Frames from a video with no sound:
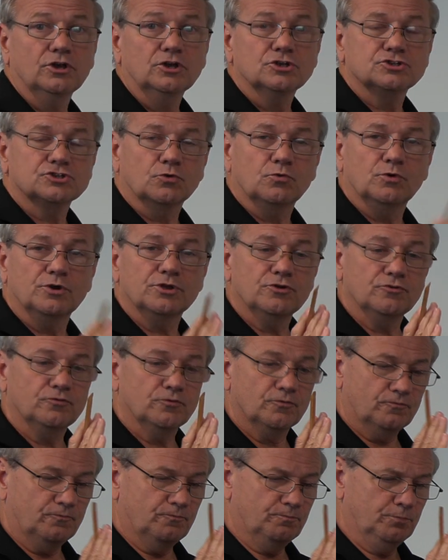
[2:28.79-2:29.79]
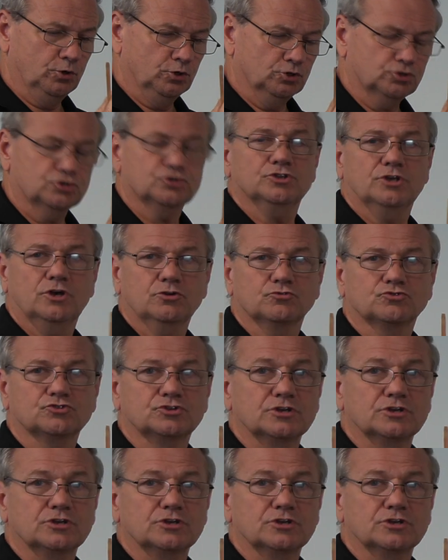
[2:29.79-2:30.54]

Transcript: So when you push those